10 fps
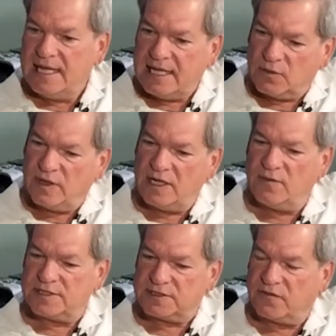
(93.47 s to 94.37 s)
it really
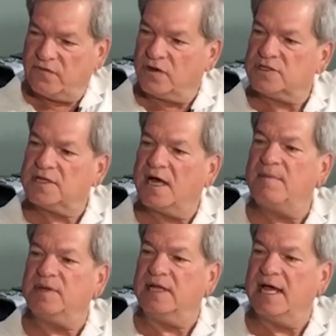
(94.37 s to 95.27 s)
was the first
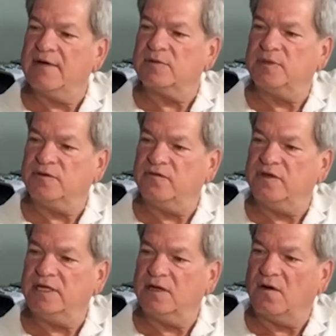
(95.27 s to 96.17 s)
company ever to put
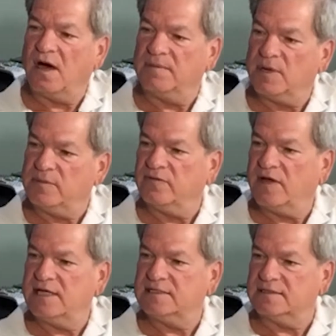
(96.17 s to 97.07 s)
video on mobile
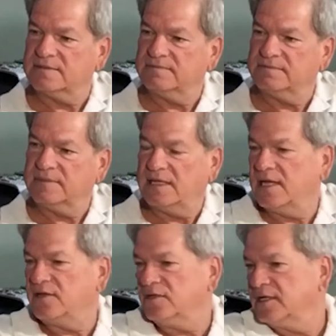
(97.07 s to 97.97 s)
devices. And now
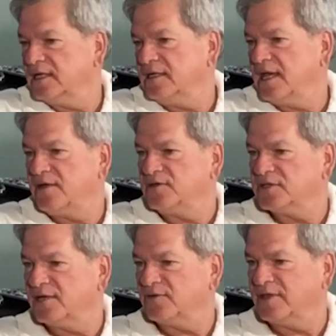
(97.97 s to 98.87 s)
you look at it now and you
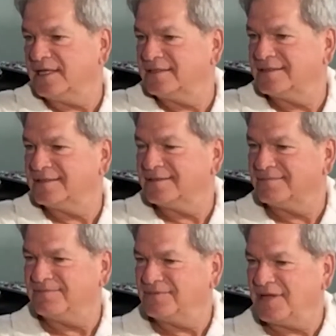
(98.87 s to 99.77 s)
say, well, that's
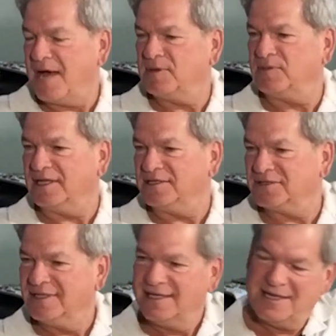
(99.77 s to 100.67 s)
commonplace.
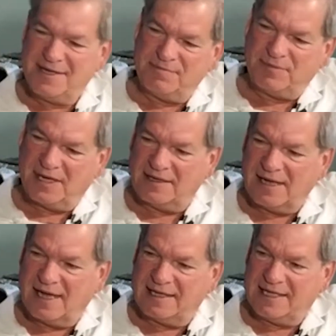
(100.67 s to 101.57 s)
Yes. But
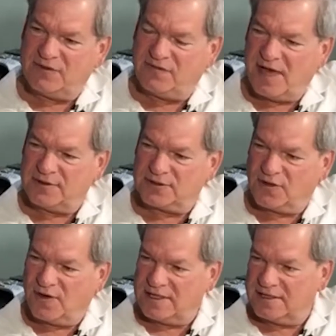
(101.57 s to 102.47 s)
I give the founders a
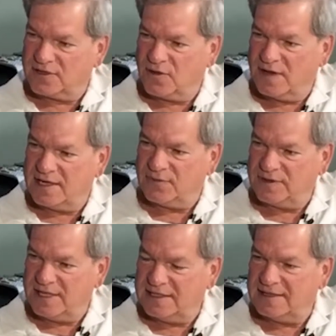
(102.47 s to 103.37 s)
great deal of credit. When
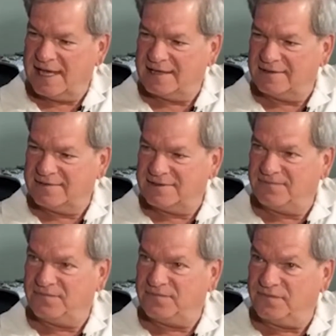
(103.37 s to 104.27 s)
they did that
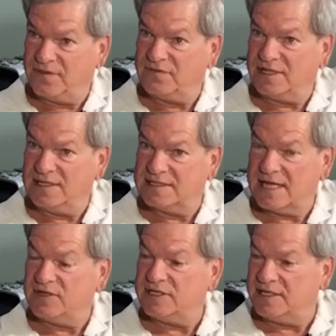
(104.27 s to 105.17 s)
15,
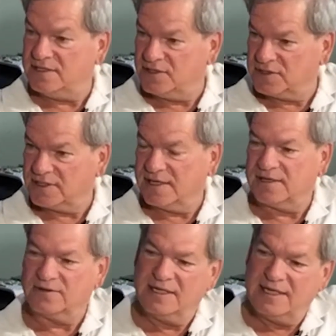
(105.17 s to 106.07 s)
17 years
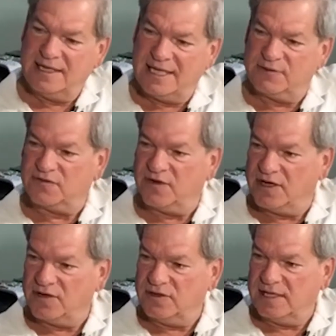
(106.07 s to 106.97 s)
ago, it was
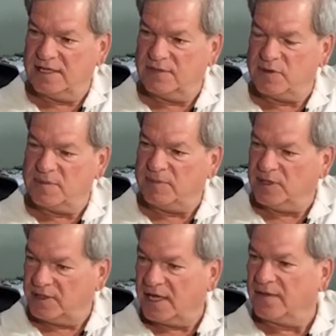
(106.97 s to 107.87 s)
very unique, and we've been
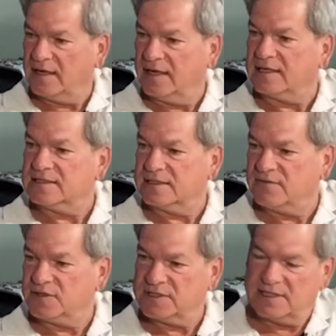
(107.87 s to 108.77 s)
building on that legacy
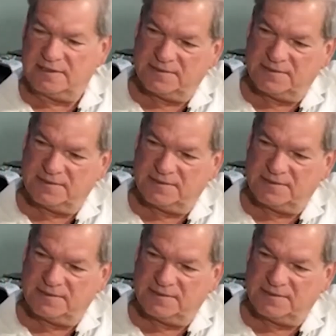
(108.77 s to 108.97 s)
ever since.